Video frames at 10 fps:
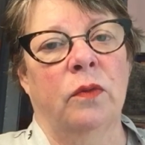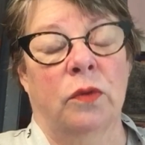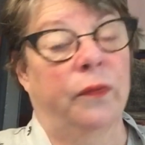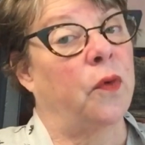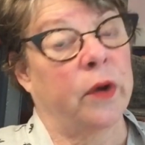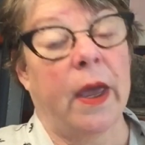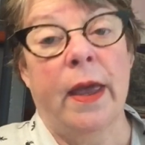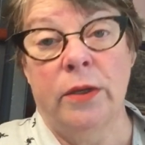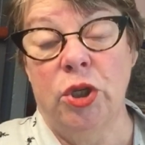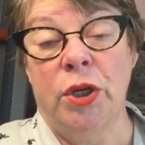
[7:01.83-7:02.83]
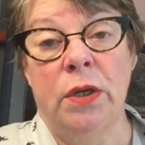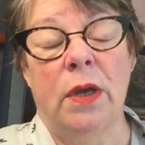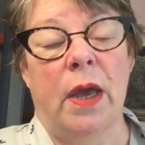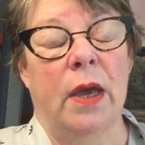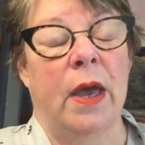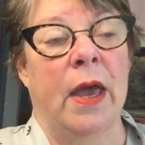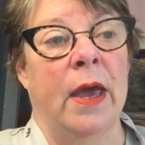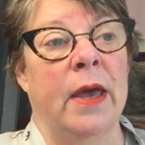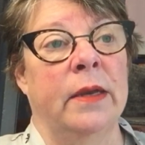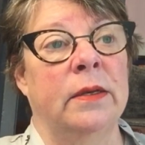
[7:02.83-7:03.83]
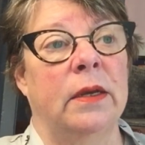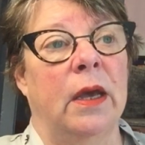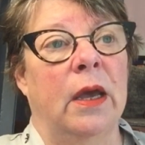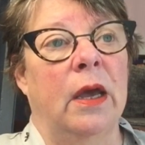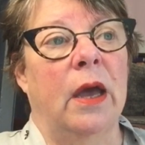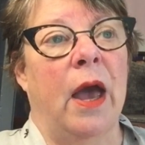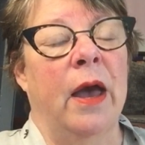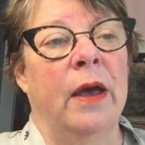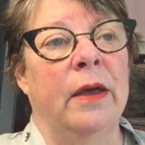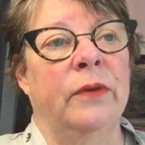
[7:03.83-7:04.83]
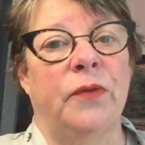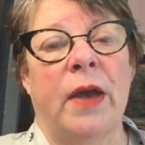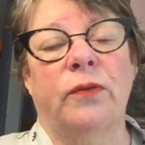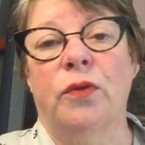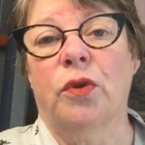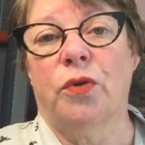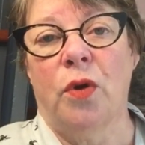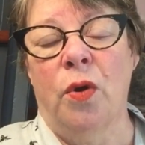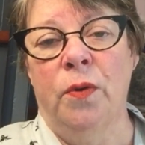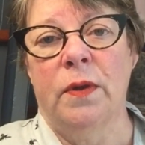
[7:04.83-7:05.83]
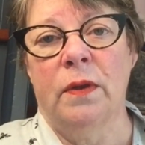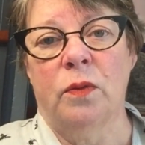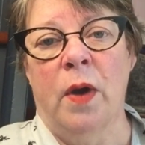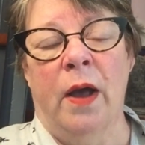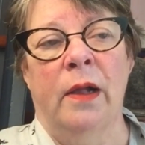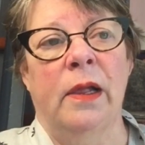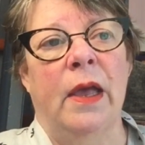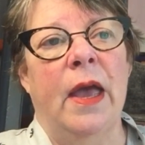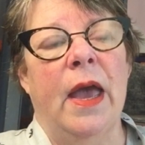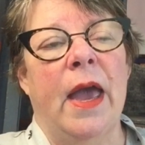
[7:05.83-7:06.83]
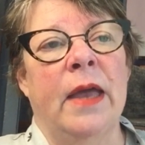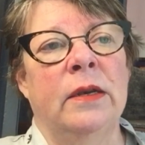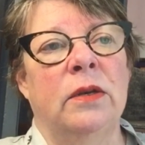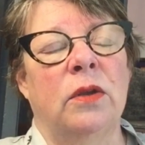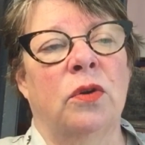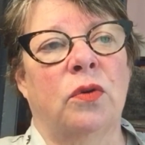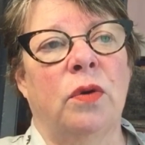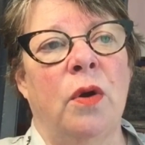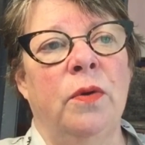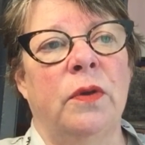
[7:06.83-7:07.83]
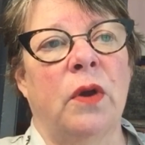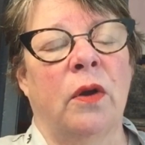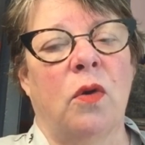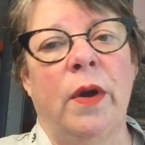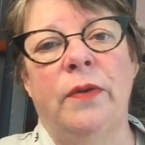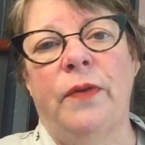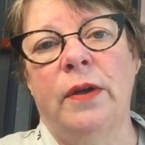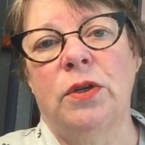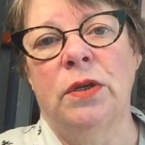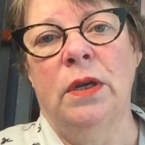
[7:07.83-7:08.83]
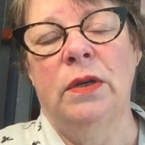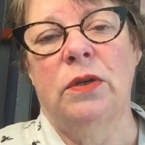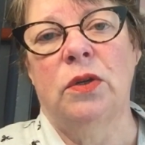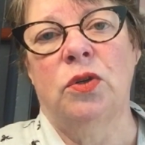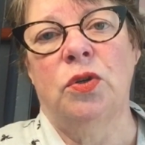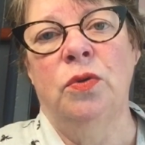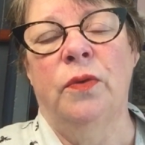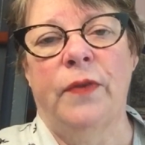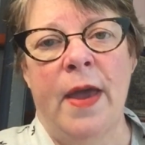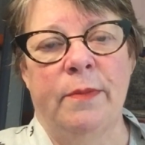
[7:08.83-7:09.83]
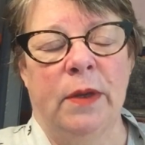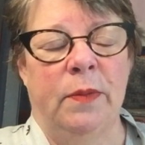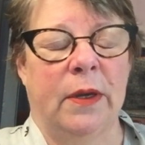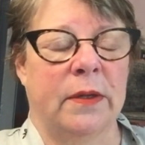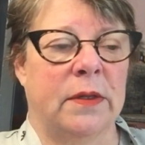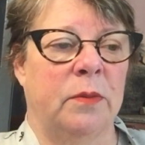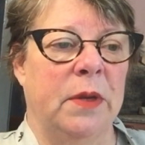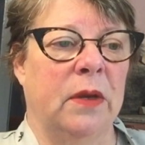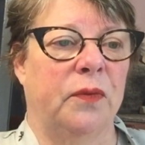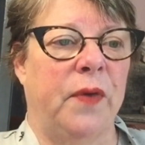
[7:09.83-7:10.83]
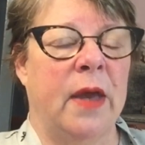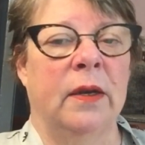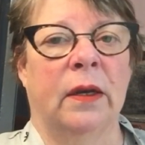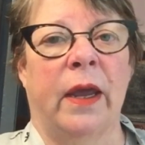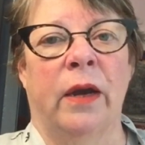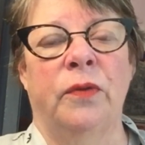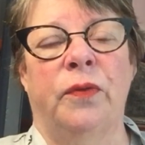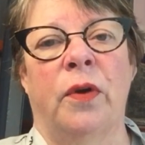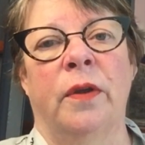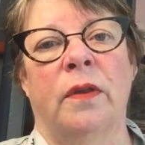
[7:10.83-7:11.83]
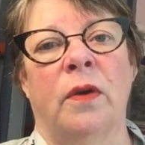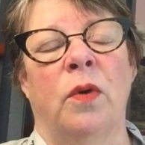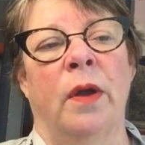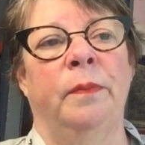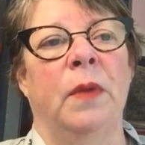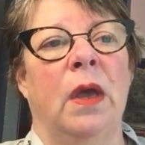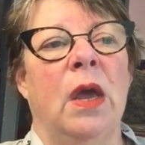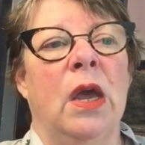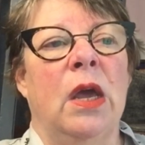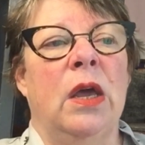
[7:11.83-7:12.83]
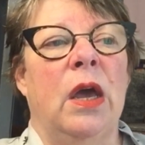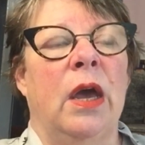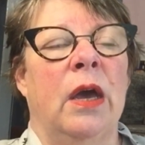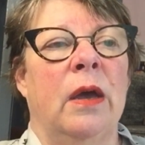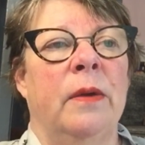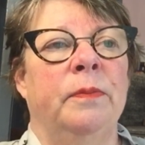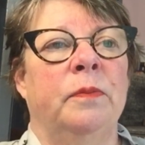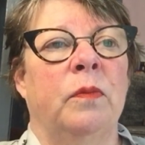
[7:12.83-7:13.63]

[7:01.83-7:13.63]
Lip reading: for Kenji, and in fact for the crows as well. And the crows are quite affectionate to the family because they're being fed and cared for and so on.